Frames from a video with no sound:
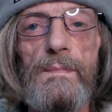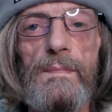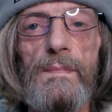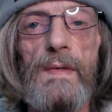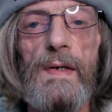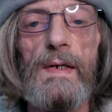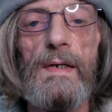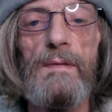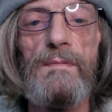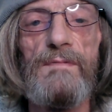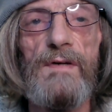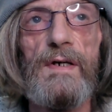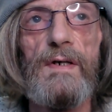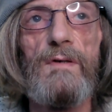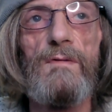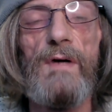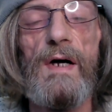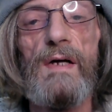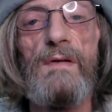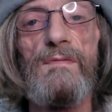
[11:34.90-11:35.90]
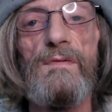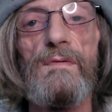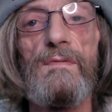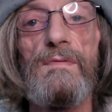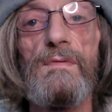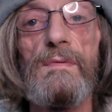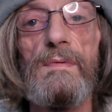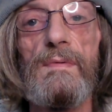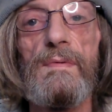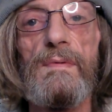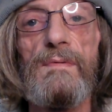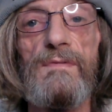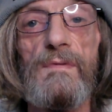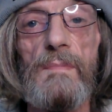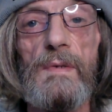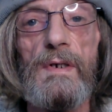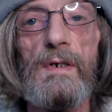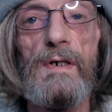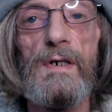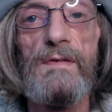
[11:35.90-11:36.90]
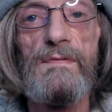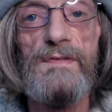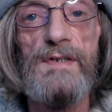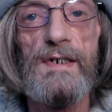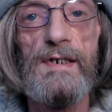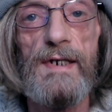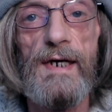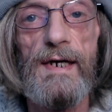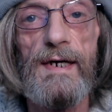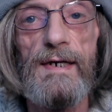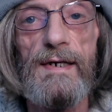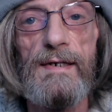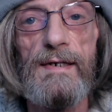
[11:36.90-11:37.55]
And I'm very grateful for my life today.